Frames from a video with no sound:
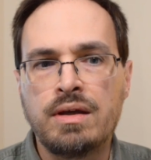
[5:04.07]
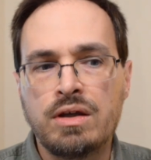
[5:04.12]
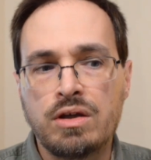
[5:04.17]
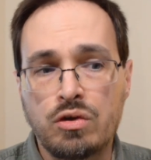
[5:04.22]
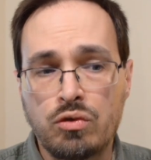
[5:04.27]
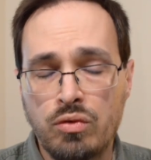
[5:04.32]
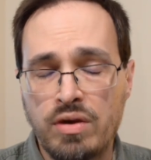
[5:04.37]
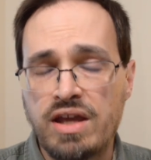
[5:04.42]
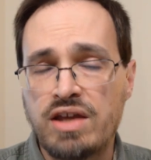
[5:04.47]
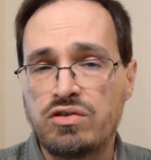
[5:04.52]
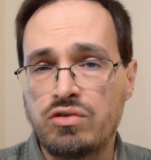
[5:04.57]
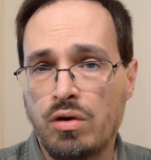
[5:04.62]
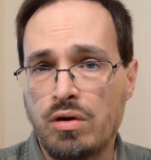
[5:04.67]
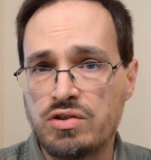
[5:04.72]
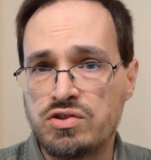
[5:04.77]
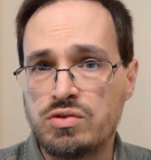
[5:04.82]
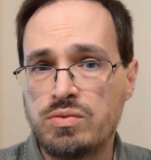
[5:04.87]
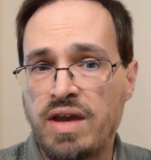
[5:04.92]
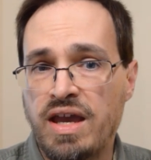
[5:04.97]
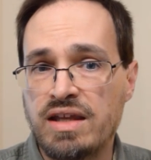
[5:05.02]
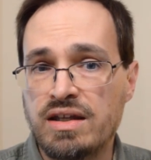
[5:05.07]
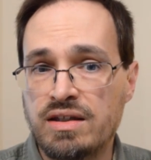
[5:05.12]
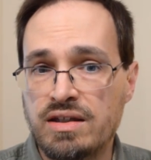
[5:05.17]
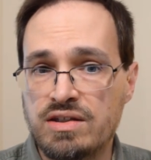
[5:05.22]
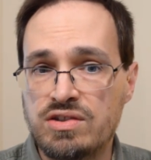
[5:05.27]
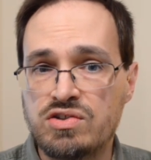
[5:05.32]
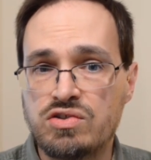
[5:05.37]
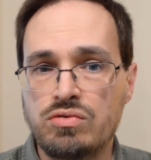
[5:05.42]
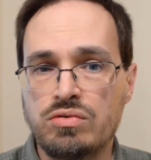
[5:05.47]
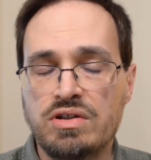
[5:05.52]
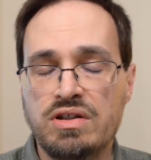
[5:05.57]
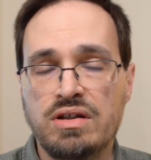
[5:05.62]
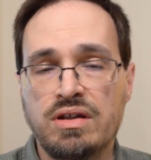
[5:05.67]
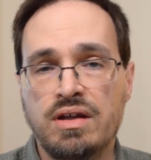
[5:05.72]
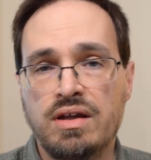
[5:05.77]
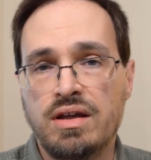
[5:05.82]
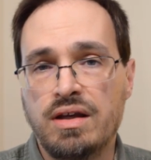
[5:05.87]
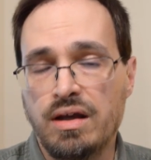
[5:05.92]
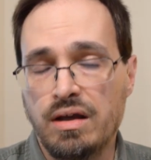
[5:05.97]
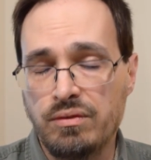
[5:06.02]
Grant also had a history
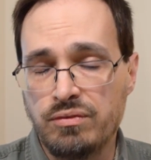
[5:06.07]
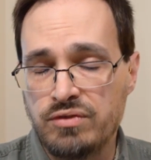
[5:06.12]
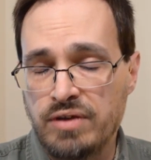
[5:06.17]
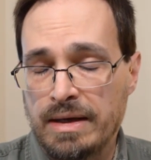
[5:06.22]
of